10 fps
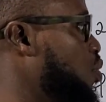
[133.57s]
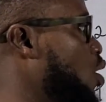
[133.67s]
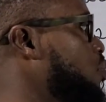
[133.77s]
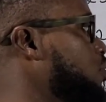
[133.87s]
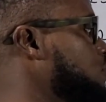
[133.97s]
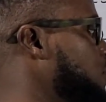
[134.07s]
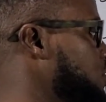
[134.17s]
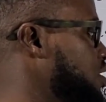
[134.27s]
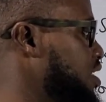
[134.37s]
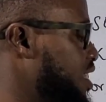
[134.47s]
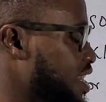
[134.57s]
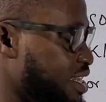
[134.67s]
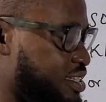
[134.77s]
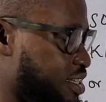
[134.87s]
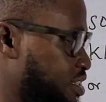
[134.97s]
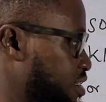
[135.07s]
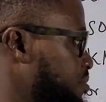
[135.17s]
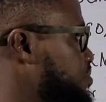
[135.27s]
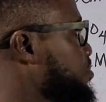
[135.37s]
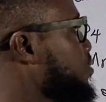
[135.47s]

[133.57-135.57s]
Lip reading: purple. But the thing is this: